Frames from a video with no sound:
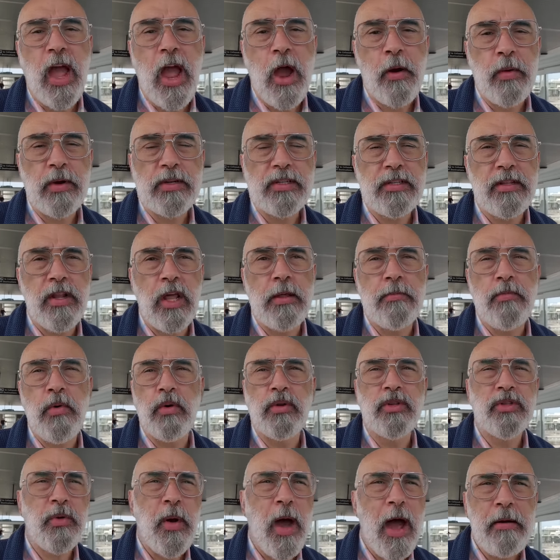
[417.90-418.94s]
I wasn't in the
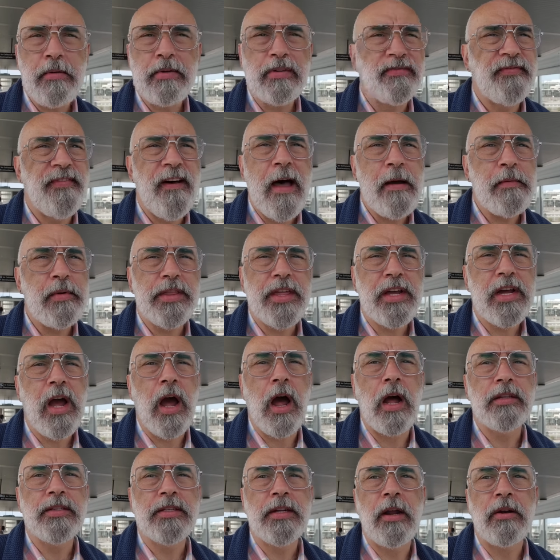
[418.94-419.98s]
mood. So I was fine with a
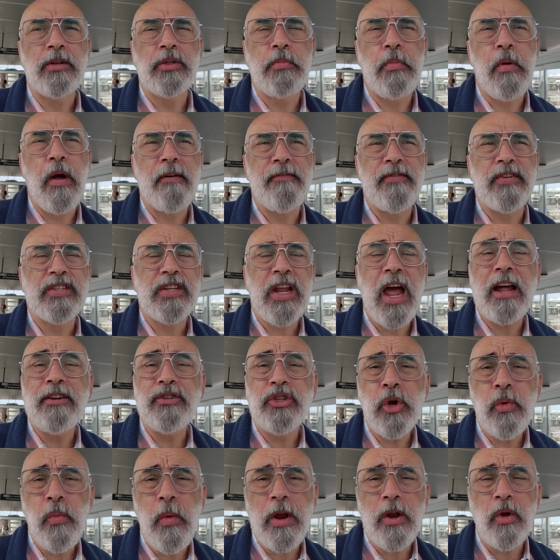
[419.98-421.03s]
continental breakfast. I
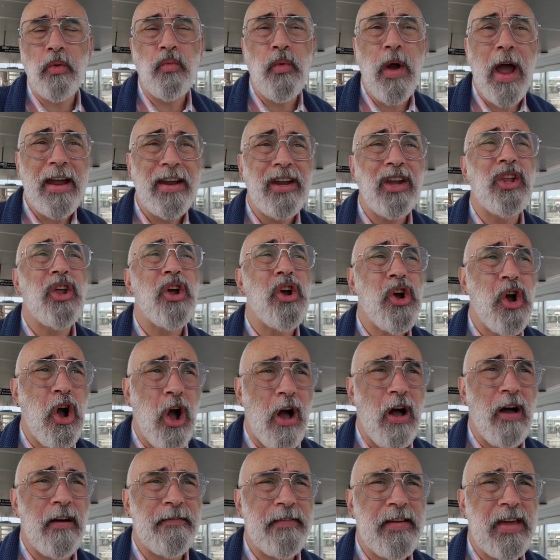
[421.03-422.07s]
do want a regular
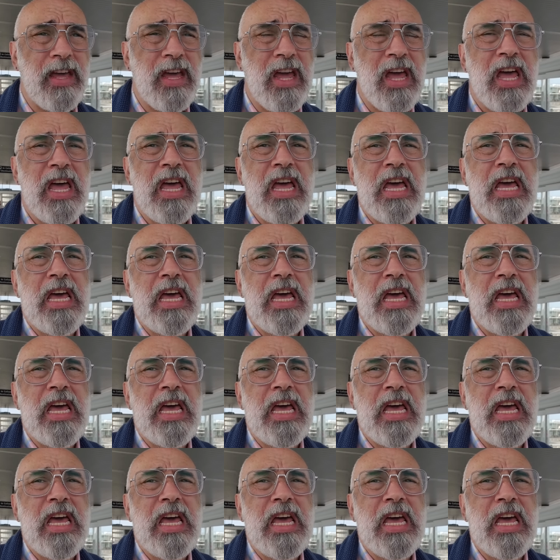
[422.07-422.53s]
coffee